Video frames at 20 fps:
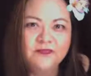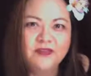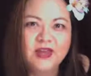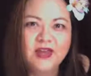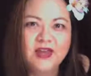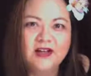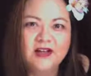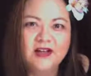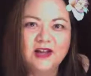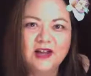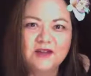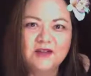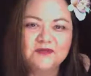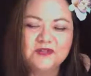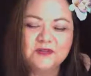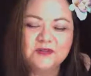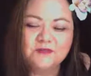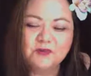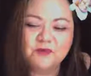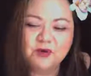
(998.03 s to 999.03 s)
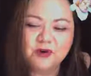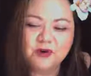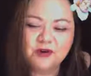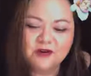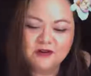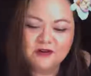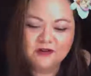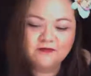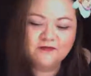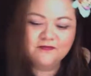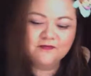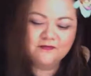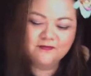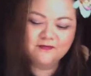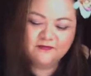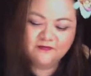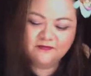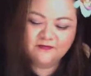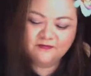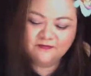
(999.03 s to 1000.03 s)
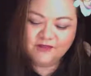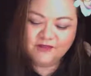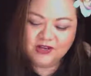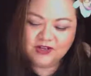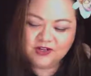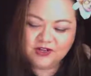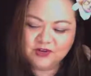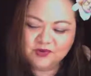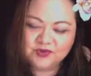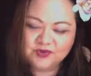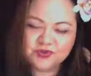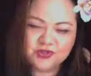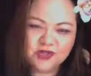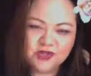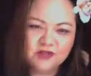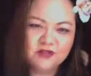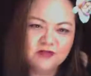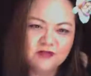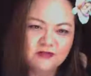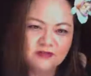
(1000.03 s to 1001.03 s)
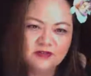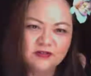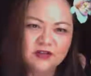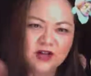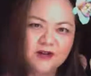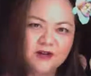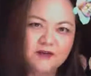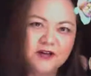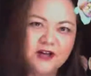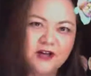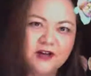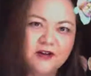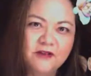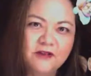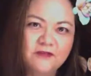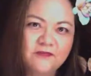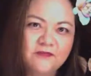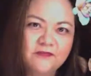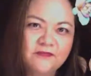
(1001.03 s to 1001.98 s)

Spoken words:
And I have some more videos coming out